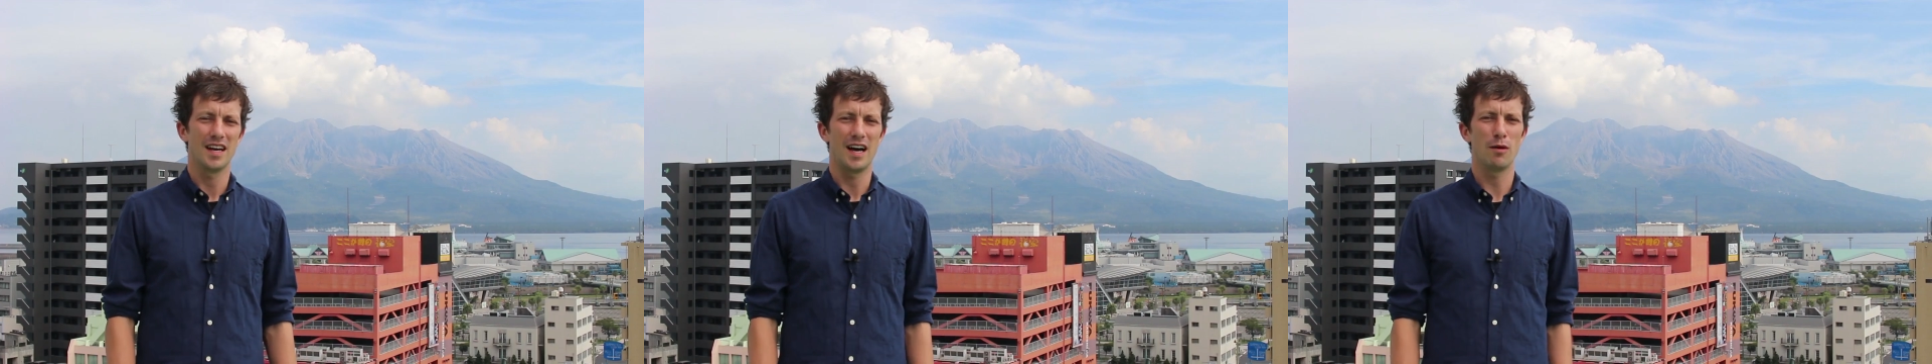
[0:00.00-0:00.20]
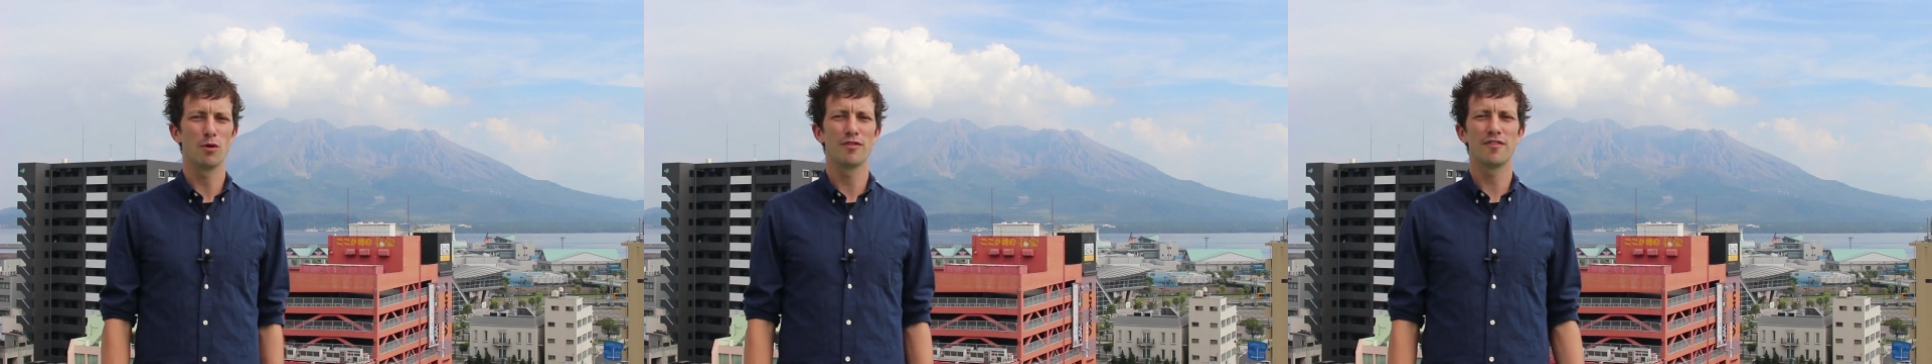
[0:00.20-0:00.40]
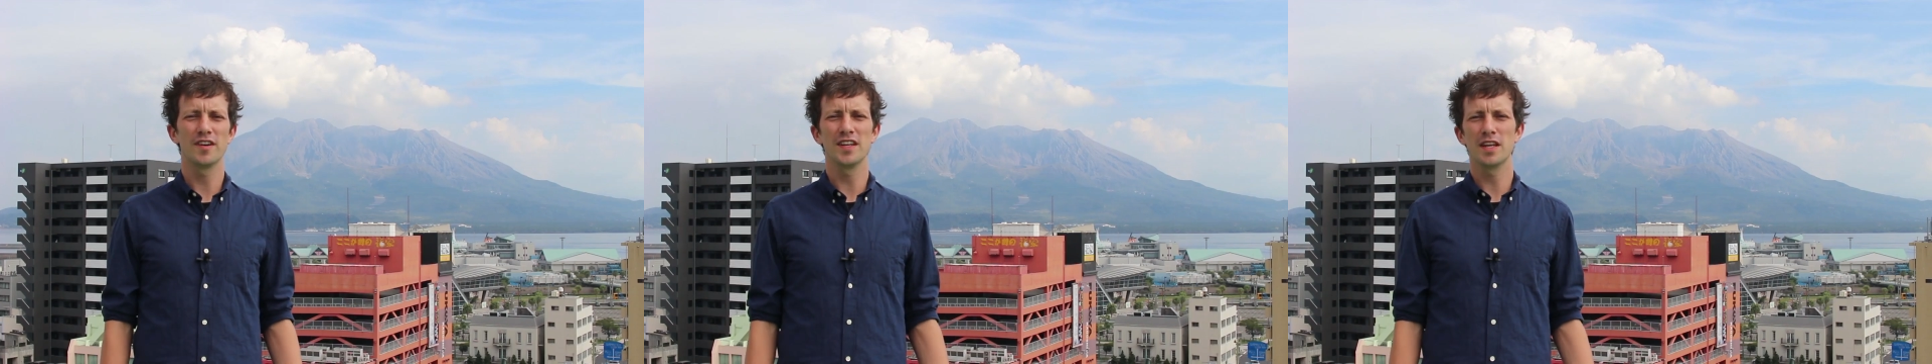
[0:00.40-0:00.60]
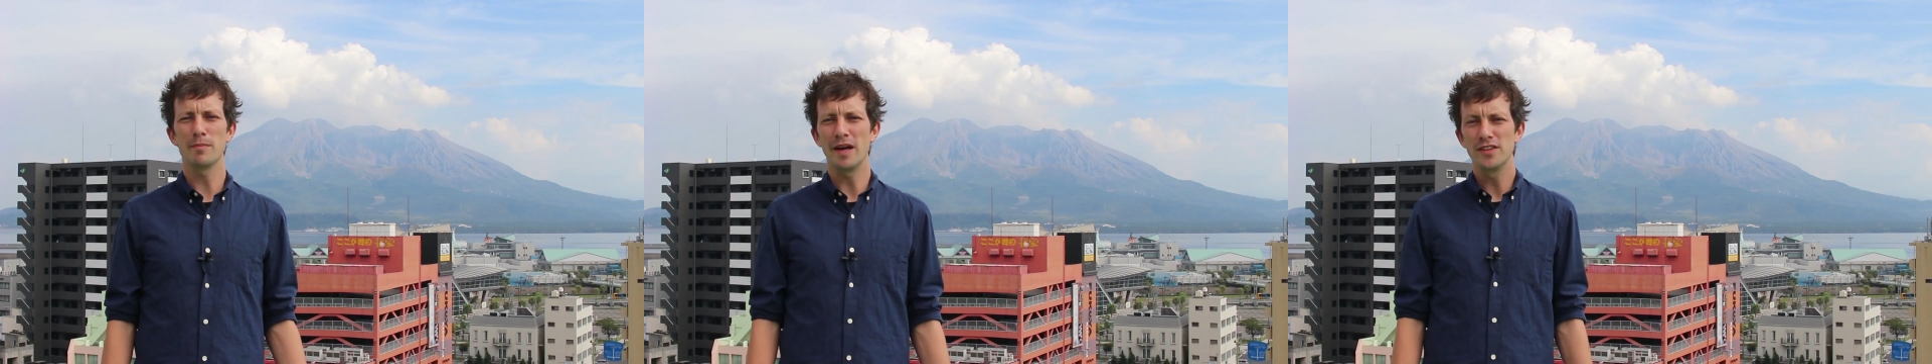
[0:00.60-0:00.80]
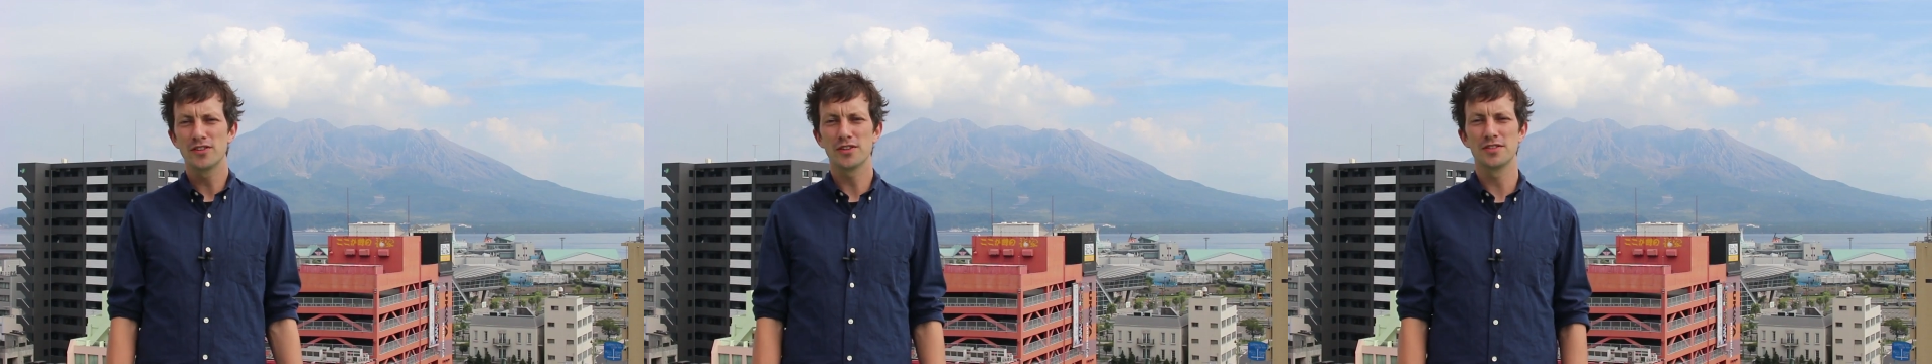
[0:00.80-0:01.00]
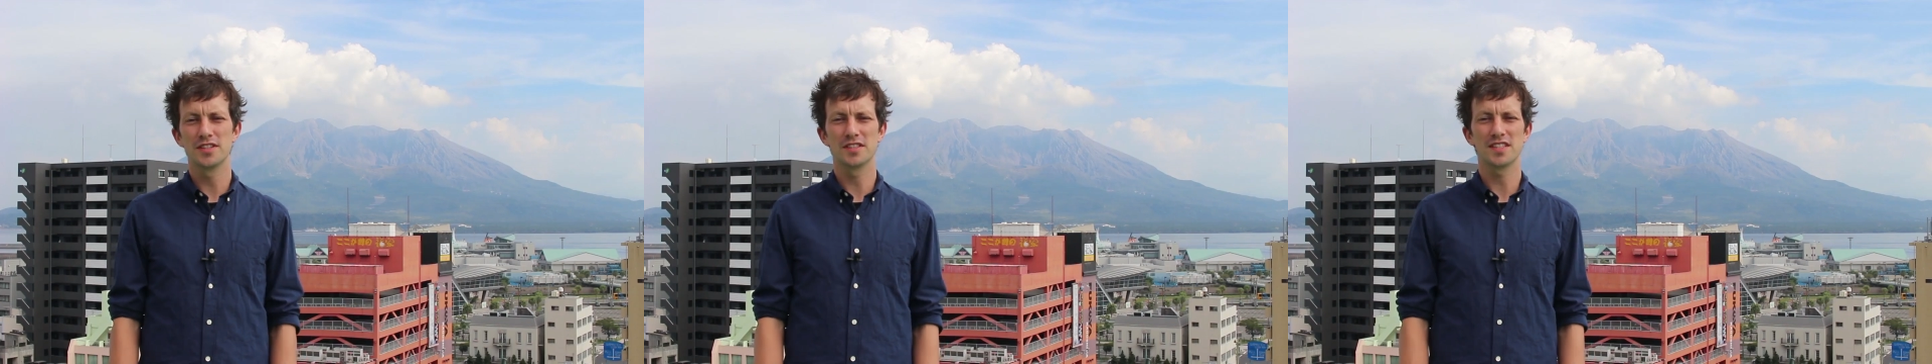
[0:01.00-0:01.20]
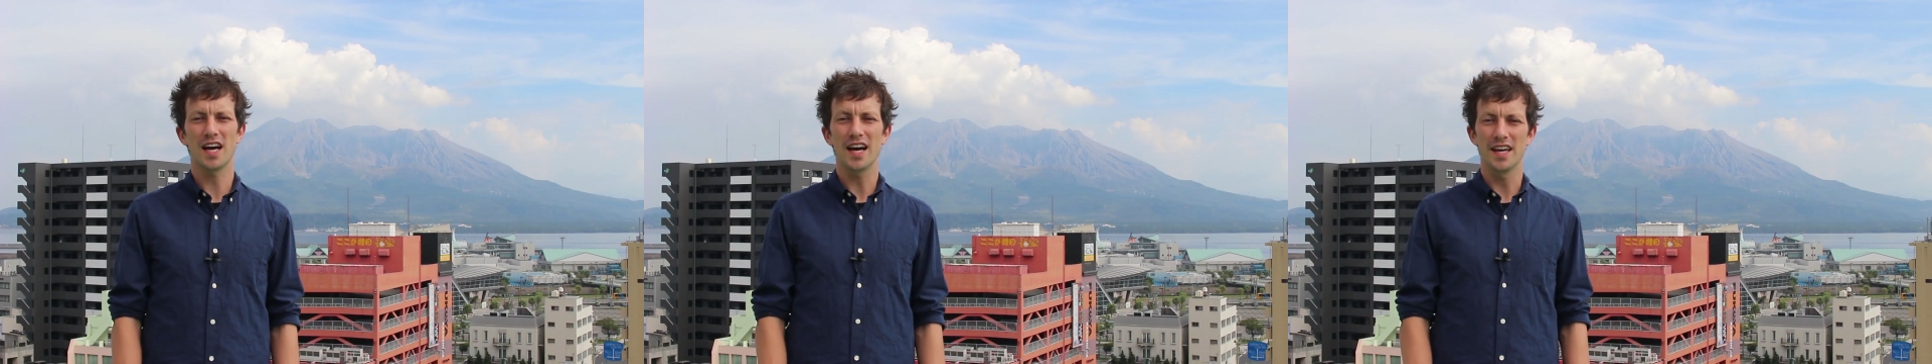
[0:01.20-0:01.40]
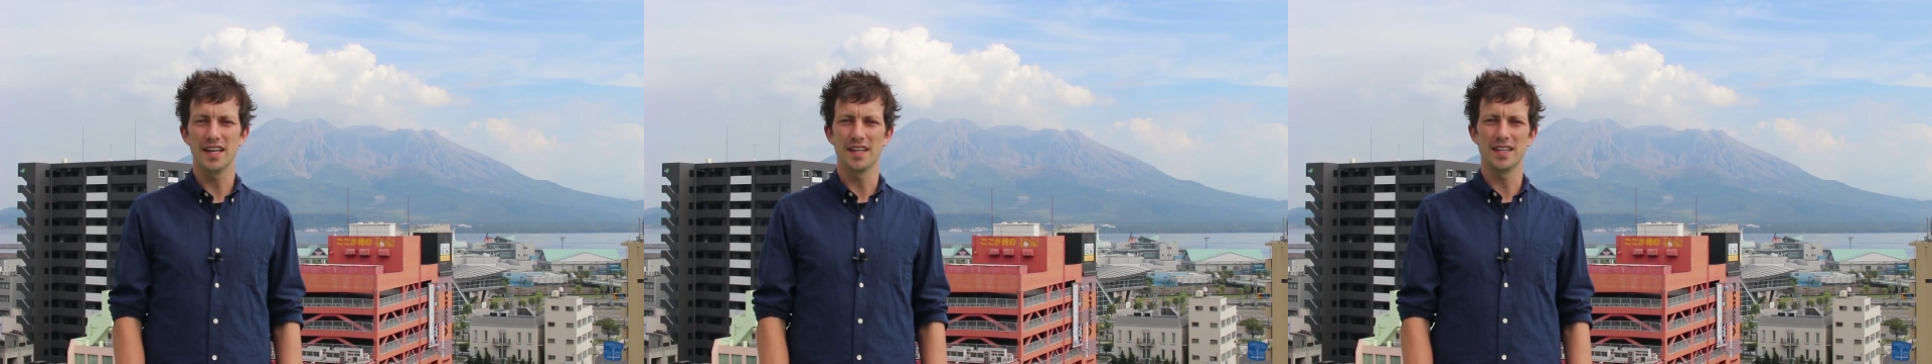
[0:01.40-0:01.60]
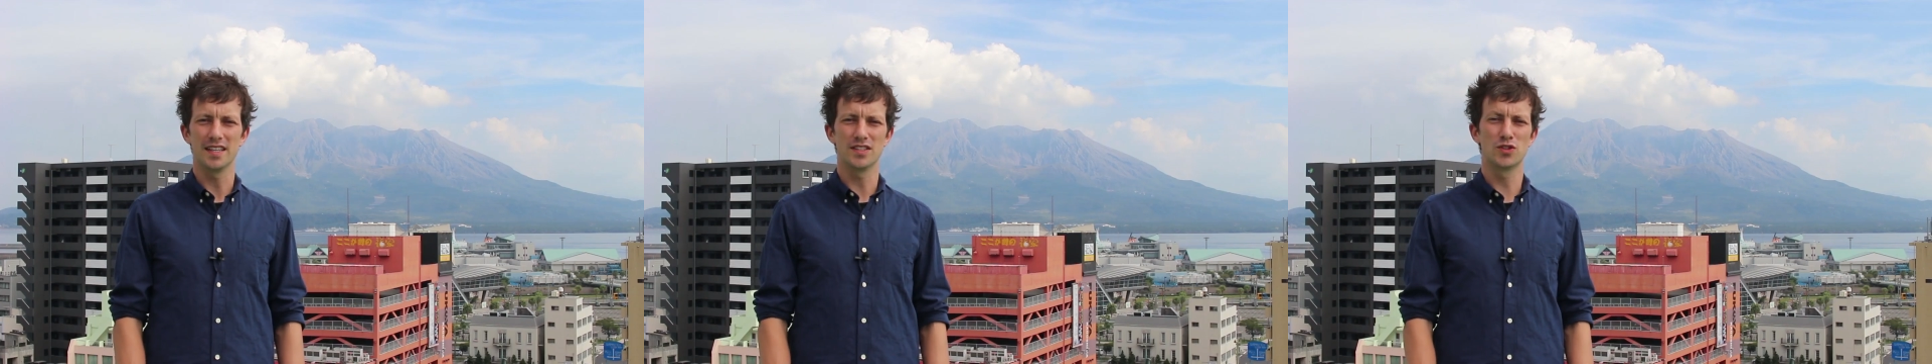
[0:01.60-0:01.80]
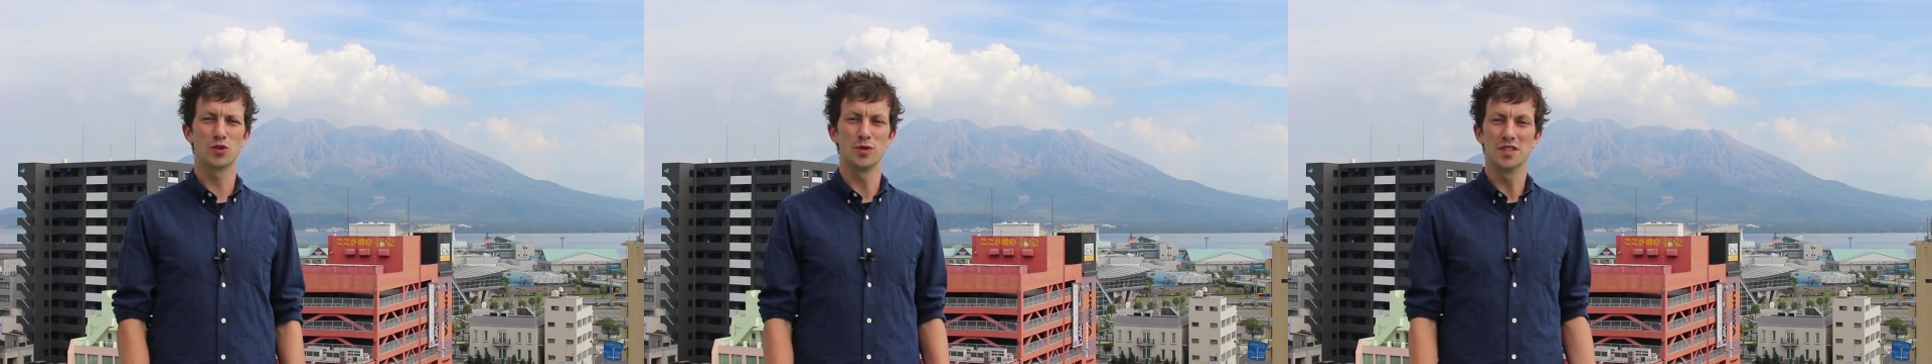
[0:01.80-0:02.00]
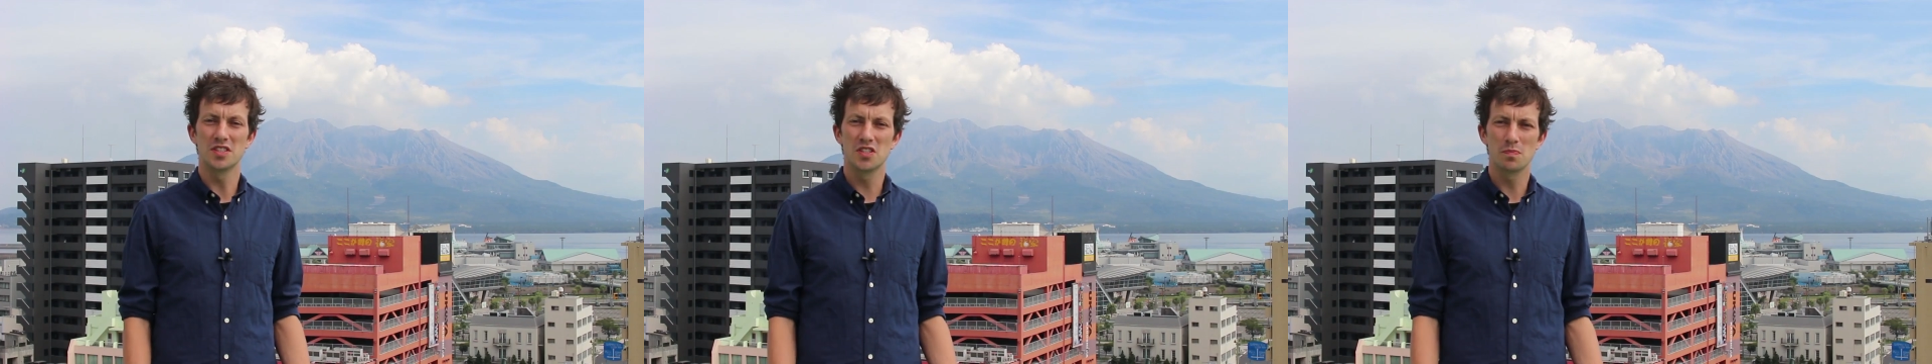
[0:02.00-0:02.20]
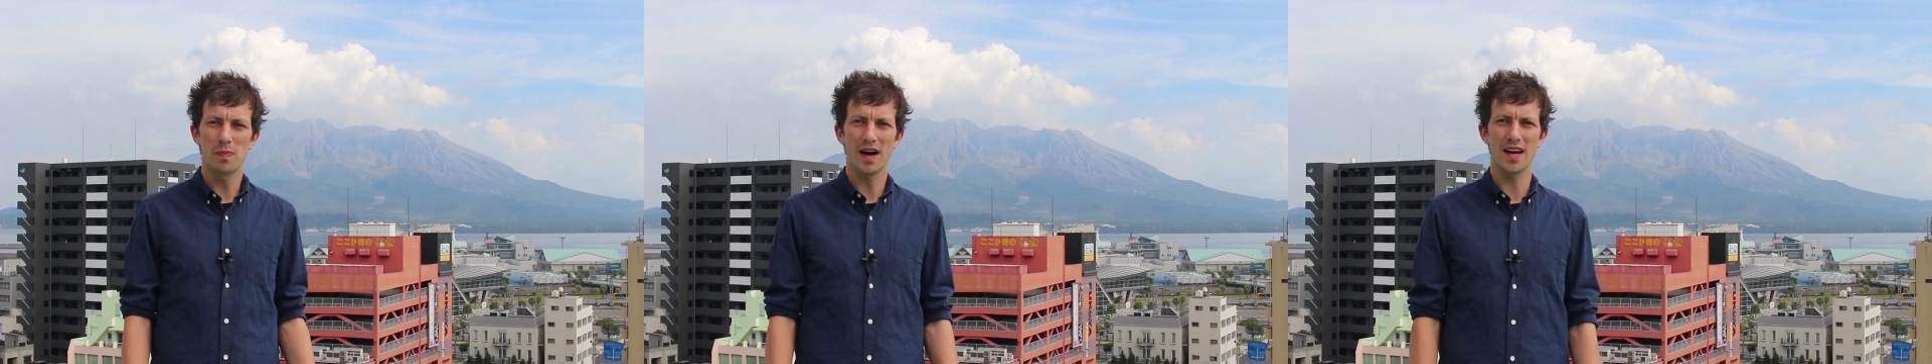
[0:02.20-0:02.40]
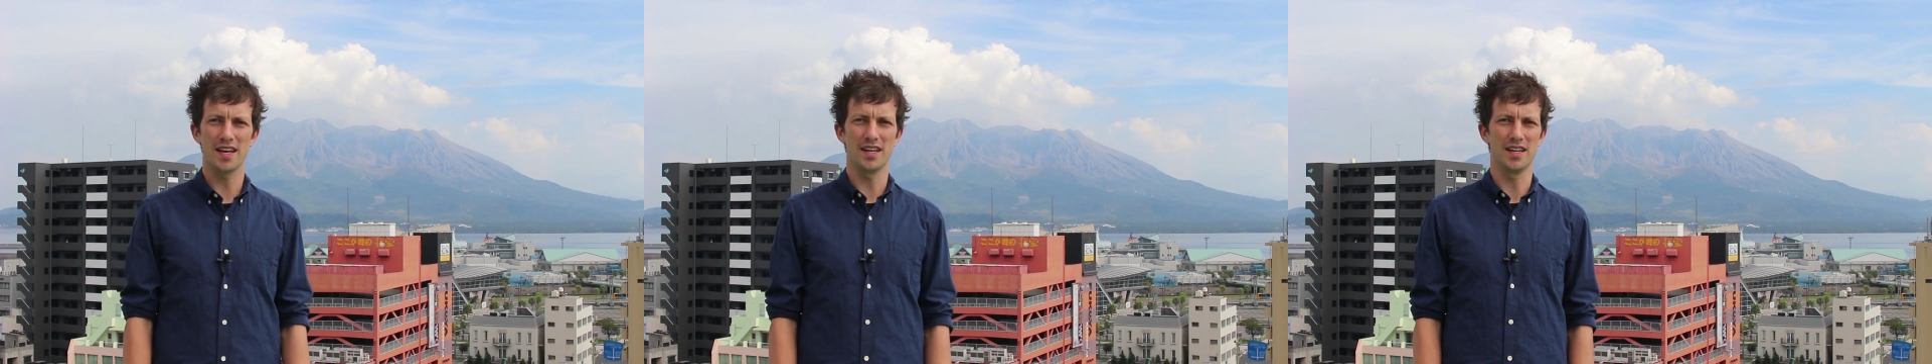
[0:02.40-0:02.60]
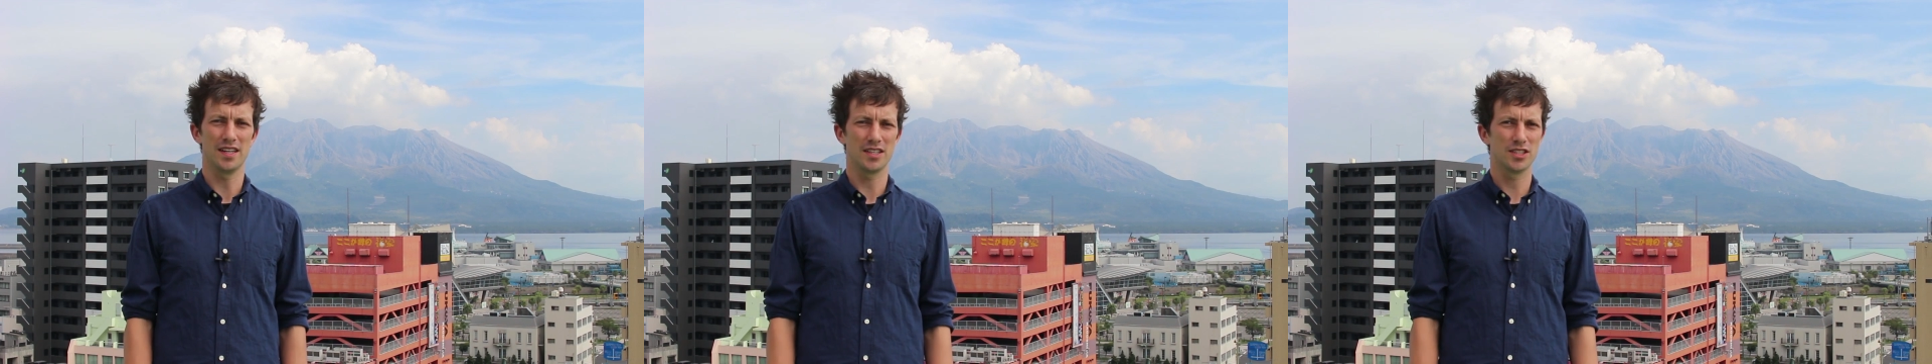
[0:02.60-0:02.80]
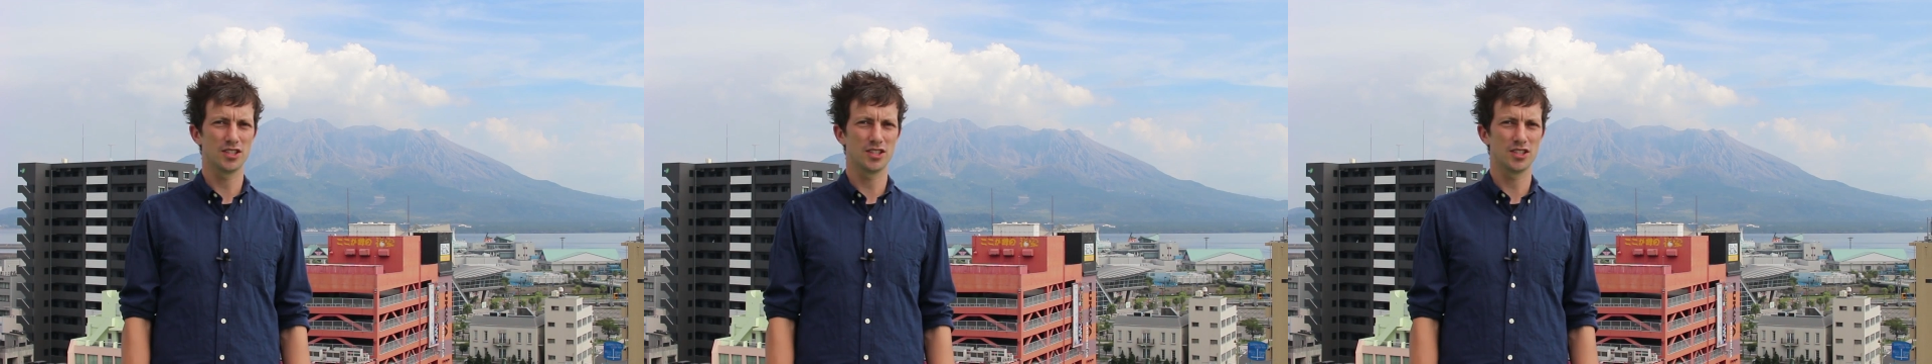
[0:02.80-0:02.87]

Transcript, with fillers: Our fundamental desire is to inspire,